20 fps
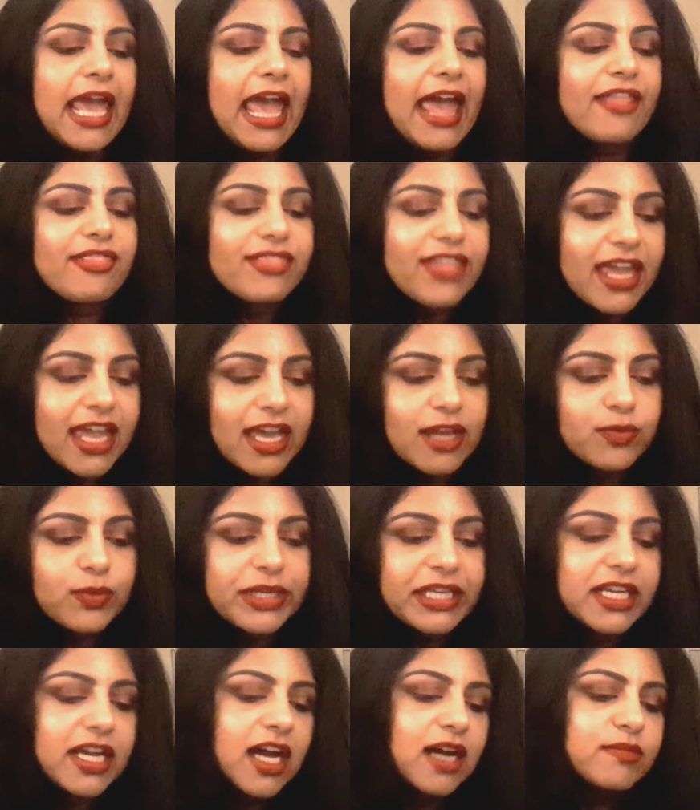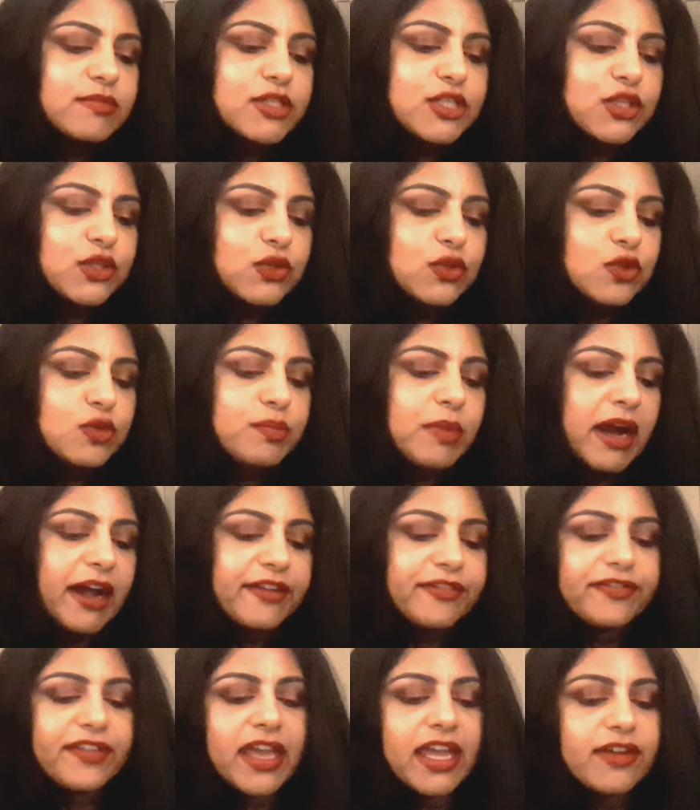And then we come to
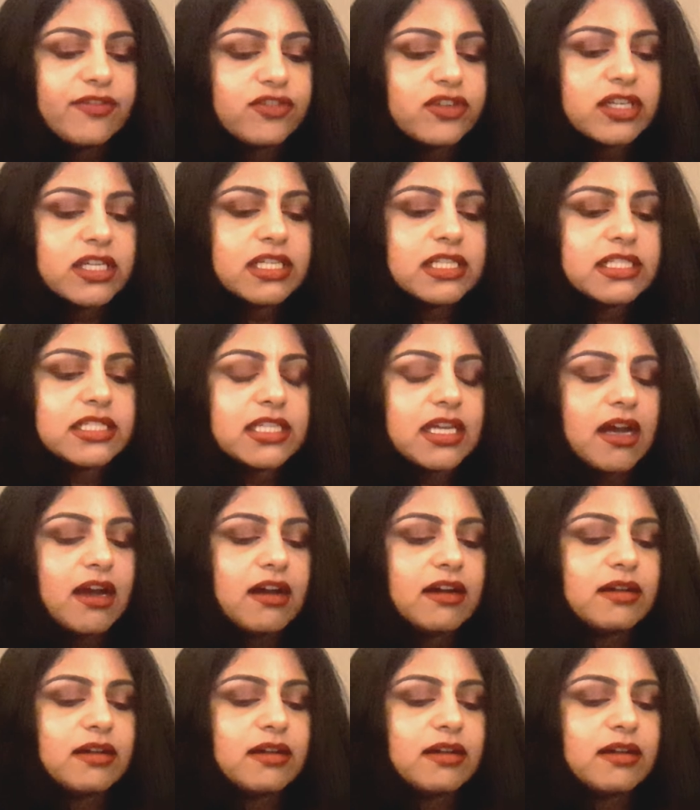my favorite